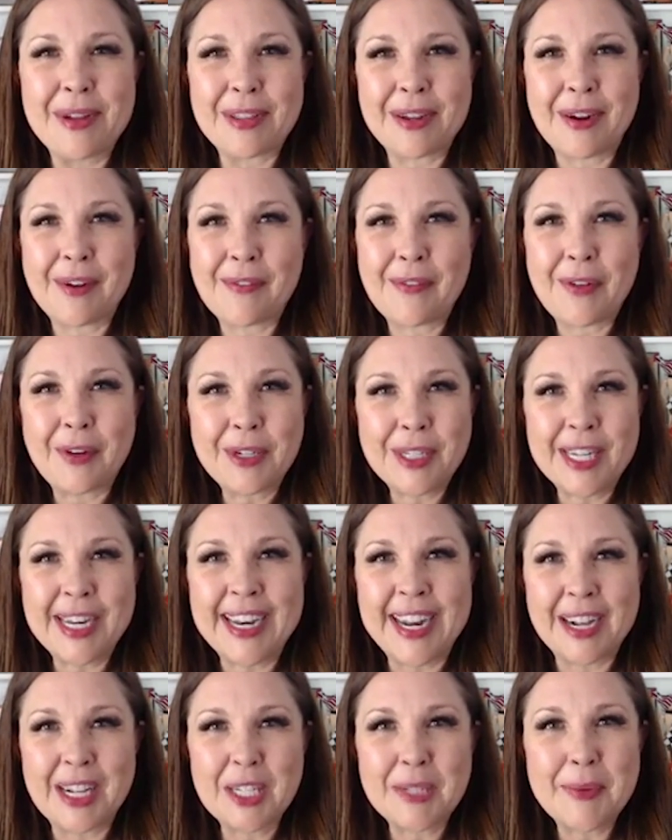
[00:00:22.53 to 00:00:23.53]
and with our
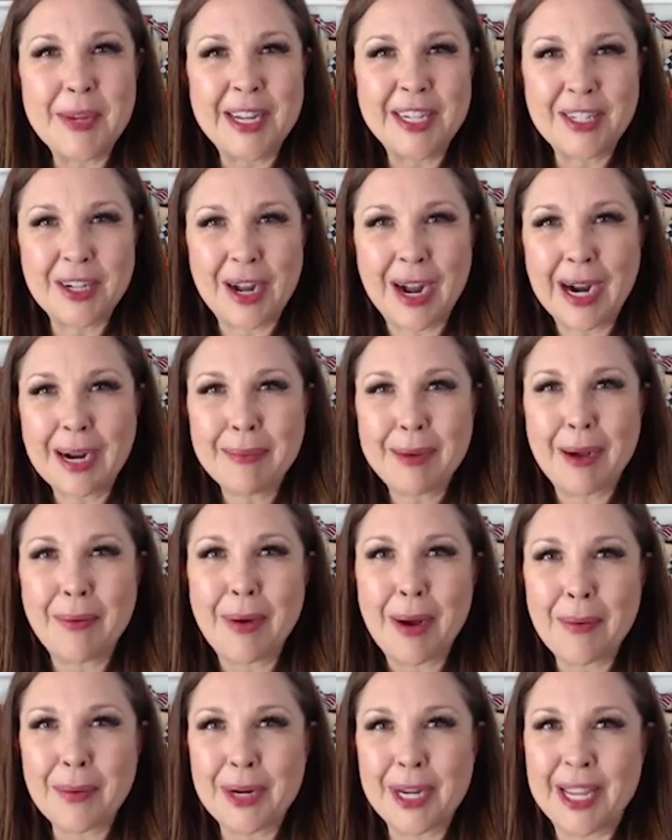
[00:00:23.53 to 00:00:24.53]
first announcement and
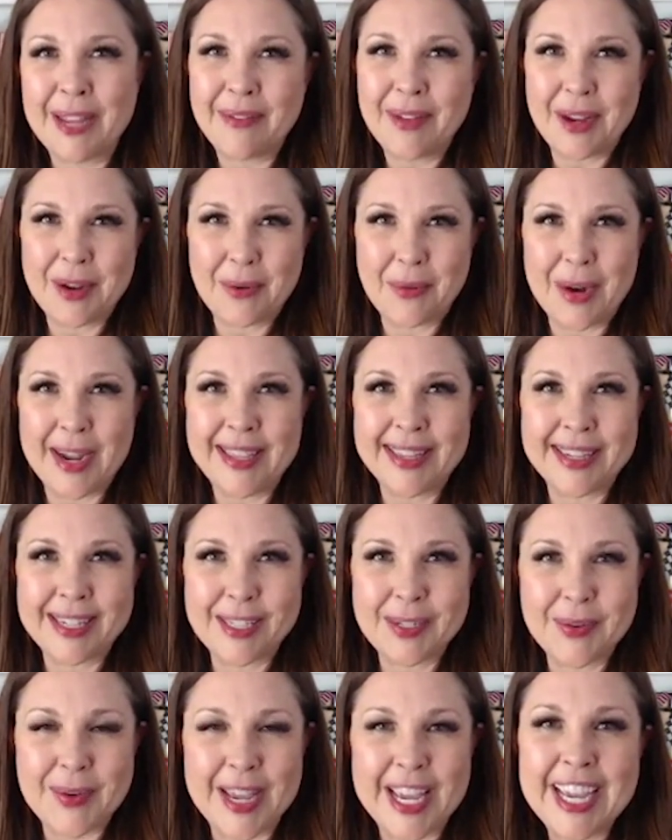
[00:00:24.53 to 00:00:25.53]
talk about what we're giving
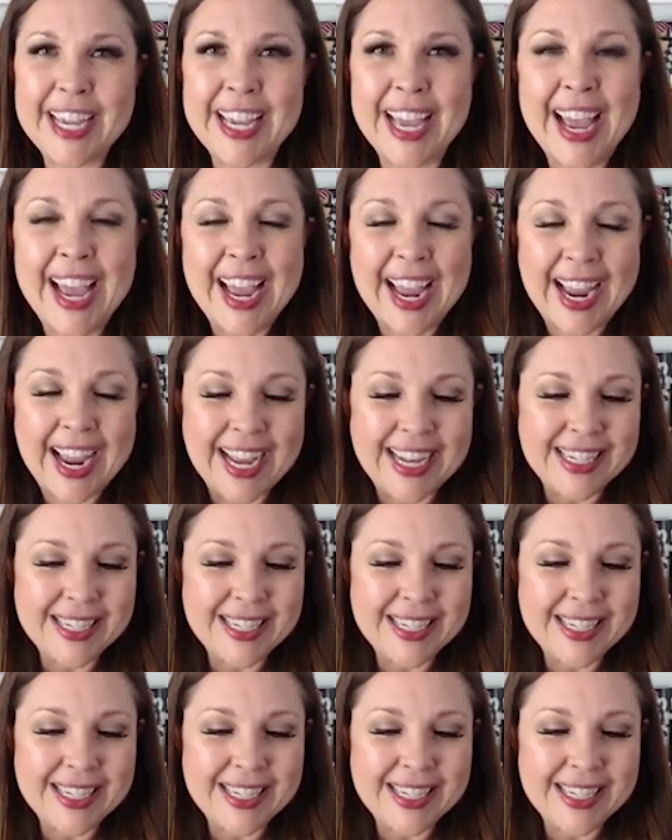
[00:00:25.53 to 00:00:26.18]
away this week.